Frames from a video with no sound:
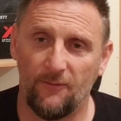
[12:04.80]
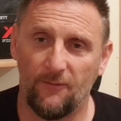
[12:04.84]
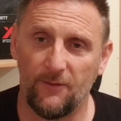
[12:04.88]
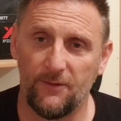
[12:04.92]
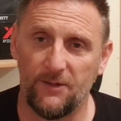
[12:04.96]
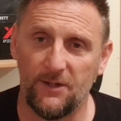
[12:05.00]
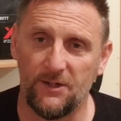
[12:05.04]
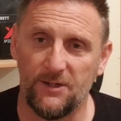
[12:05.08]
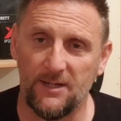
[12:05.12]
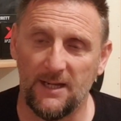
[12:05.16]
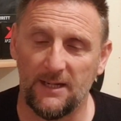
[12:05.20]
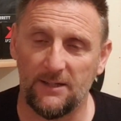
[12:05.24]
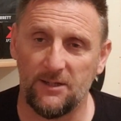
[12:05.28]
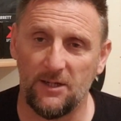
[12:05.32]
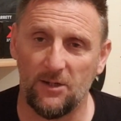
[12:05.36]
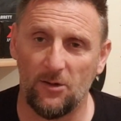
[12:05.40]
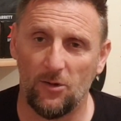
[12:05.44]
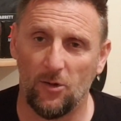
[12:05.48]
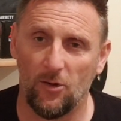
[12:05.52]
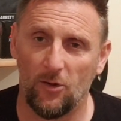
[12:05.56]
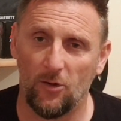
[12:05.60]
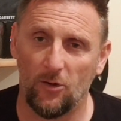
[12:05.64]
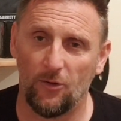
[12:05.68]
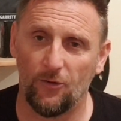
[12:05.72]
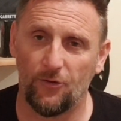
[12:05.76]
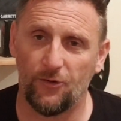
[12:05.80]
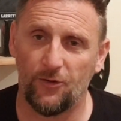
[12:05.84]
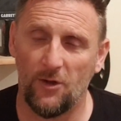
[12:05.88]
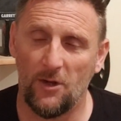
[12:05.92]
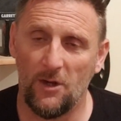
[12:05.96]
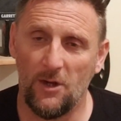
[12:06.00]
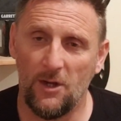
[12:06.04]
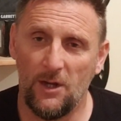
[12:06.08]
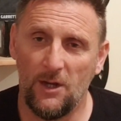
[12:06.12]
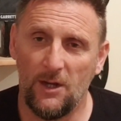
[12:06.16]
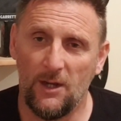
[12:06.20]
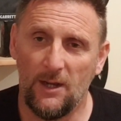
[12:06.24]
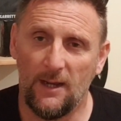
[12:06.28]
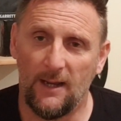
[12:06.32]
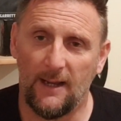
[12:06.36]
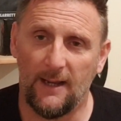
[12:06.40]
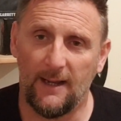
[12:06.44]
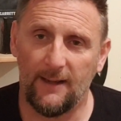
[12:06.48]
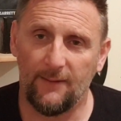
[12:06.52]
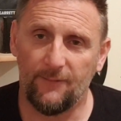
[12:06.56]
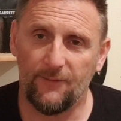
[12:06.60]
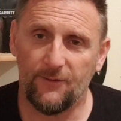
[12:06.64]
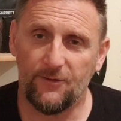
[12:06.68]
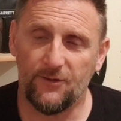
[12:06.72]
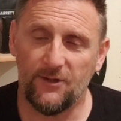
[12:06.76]
for detecting holes,
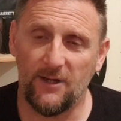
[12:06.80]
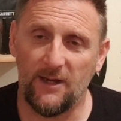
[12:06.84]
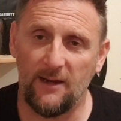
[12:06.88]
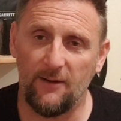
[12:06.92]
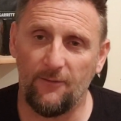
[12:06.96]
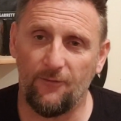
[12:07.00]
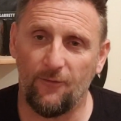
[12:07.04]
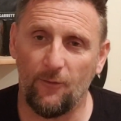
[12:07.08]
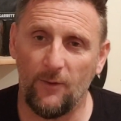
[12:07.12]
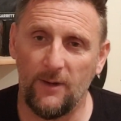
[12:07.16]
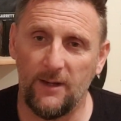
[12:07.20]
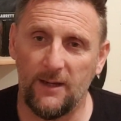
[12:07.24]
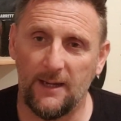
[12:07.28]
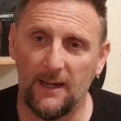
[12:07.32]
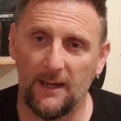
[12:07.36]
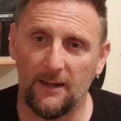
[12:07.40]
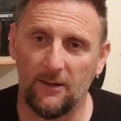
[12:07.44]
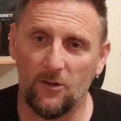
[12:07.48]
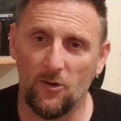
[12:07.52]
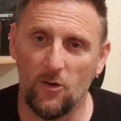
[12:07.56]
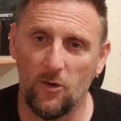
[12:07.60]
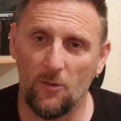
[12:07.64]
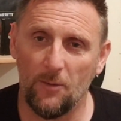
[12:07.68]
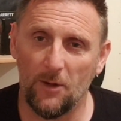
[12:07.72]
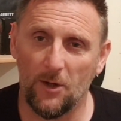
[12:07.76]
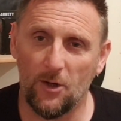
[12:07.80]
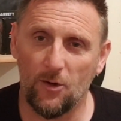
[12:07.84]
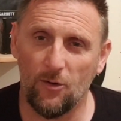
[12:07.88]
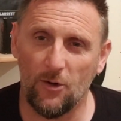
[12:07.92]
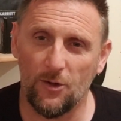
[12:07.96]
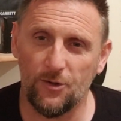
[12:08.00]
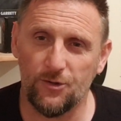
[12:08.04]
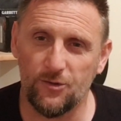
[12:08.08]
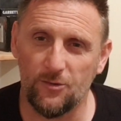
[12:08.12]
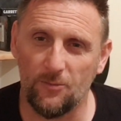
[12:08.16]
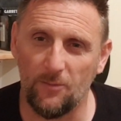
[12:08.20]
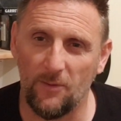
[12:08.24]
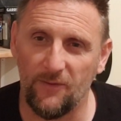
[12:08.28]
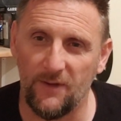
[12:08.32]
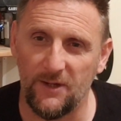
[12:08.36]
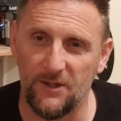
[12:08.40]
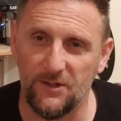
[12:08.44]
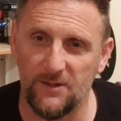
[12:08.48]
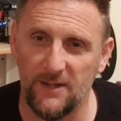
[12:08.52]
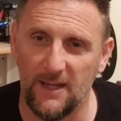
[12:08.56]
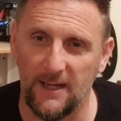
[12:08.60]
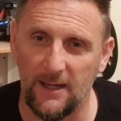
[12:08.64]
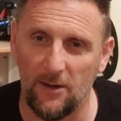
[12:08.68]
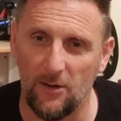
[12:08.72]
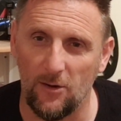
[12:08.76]
and see if we can come across some of these
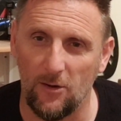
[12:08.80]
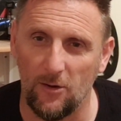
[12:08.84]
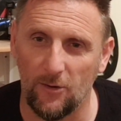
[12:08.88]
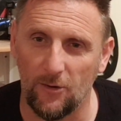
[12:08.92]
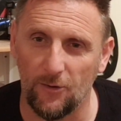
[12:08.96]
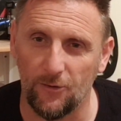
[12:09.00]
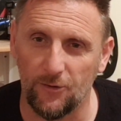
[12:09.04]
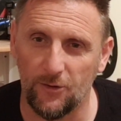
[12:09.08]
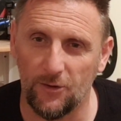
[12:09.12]
night hawkers,